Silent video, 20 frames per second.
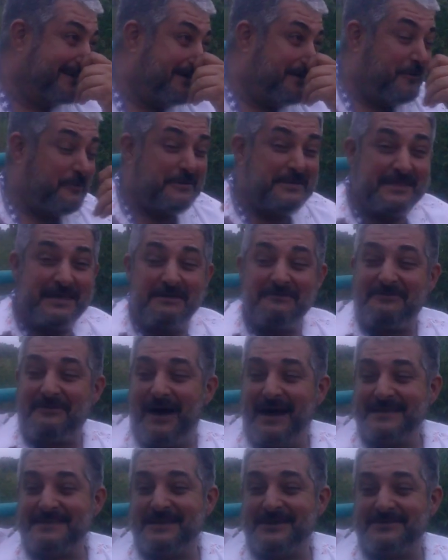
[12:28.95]
when they
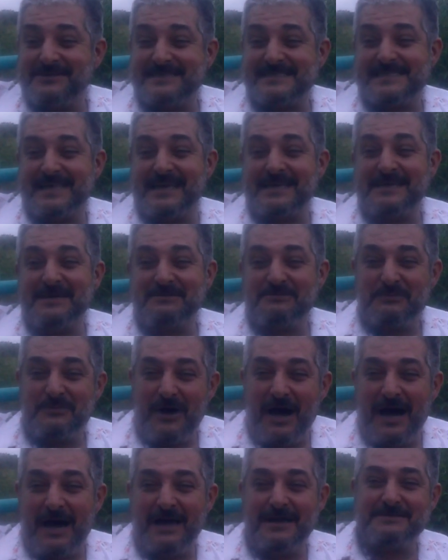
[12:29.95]
find out he's taking
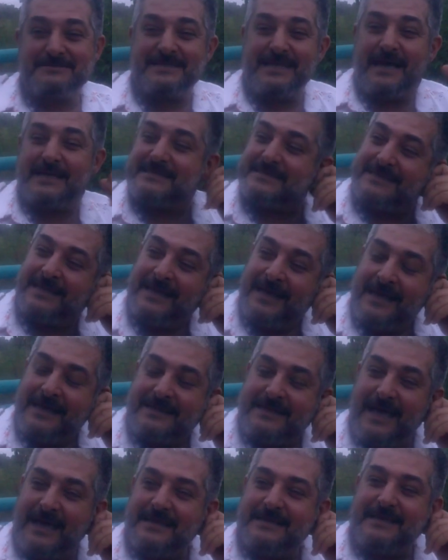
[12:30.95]
bribes, that
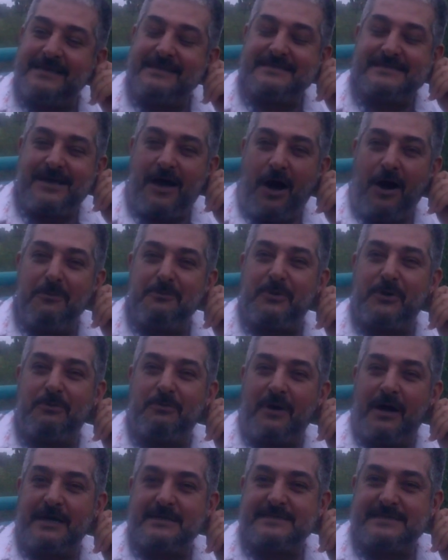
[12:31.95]
then he's
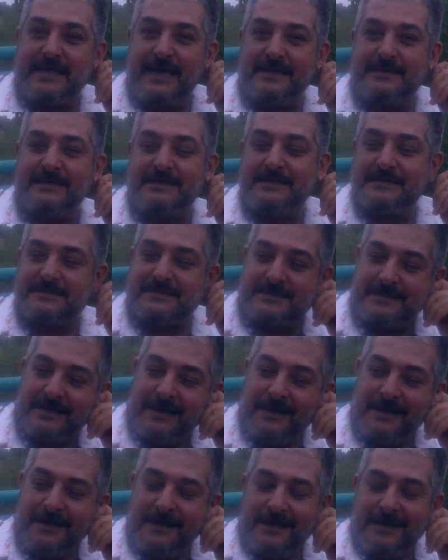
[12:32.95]
compromised. Then he's
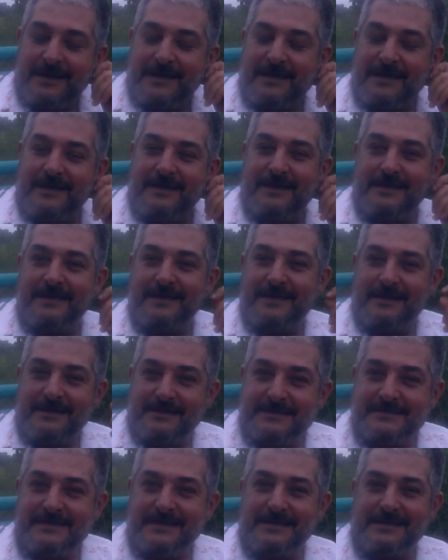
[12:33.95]
he
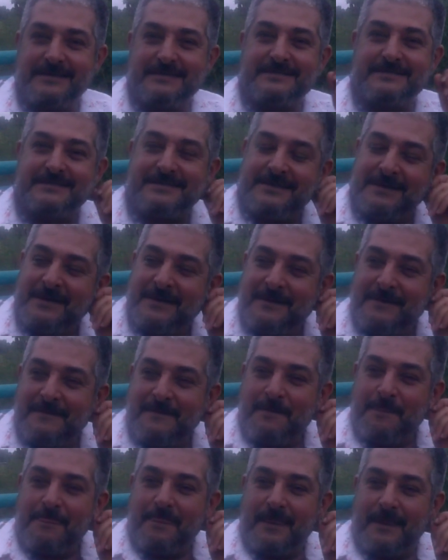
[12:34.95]
he's he's
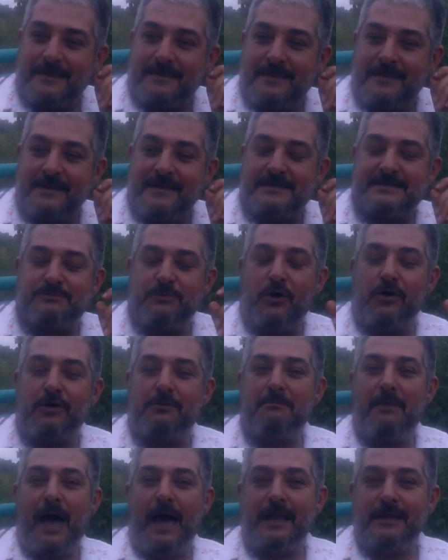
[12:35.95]
he's more
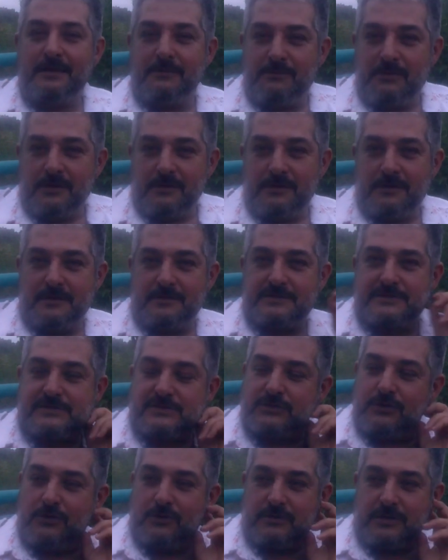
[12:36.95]
malleable.
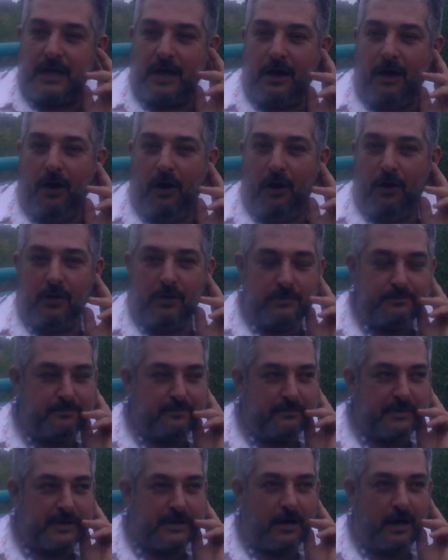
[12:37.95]
So they all
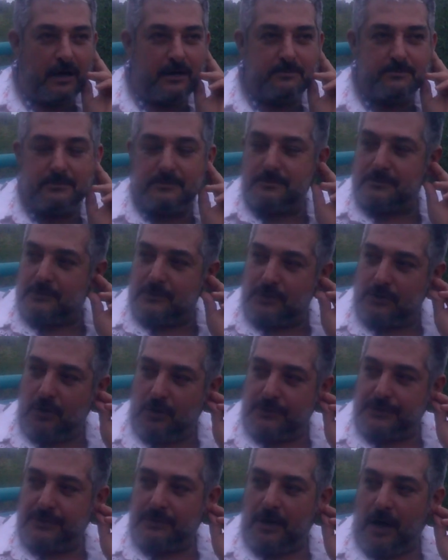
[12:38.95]
become, you
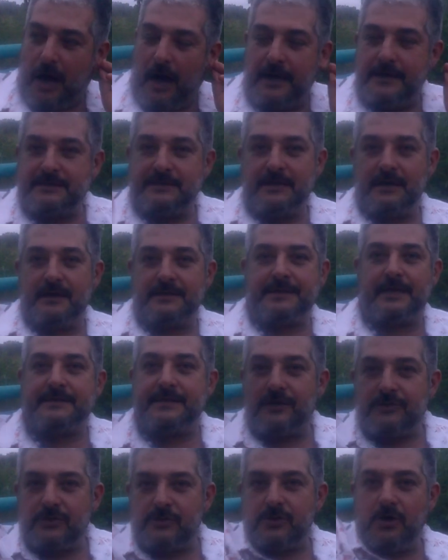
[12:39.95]
know, the idea that
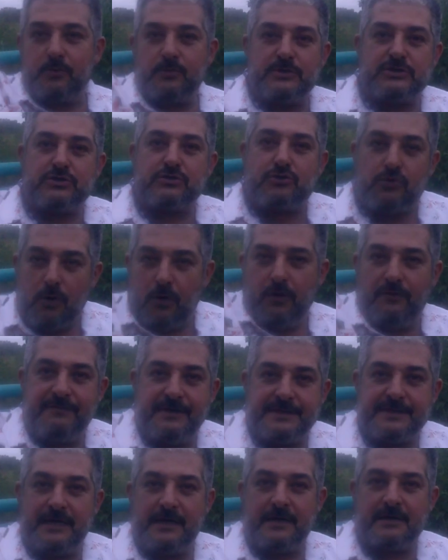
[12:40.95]
no, no, no, we should go over
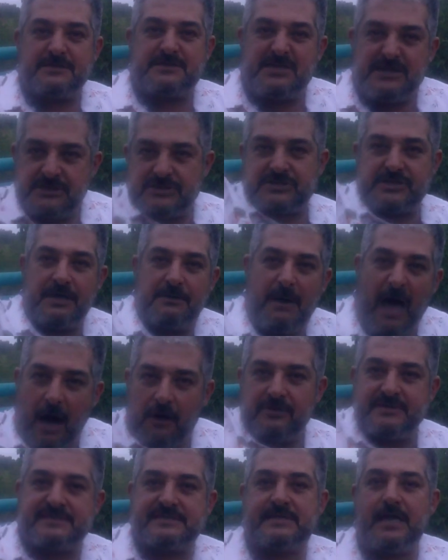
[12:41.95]
there, teach them
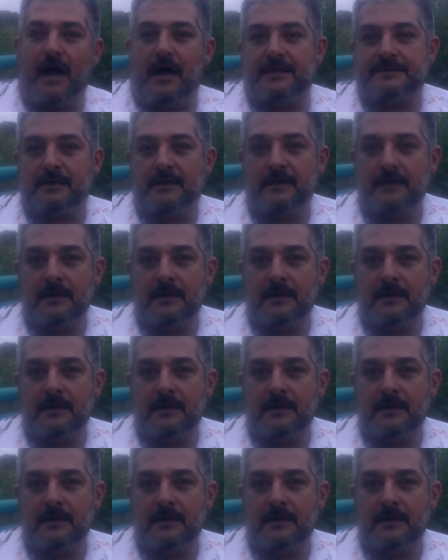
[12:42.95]
how it's done.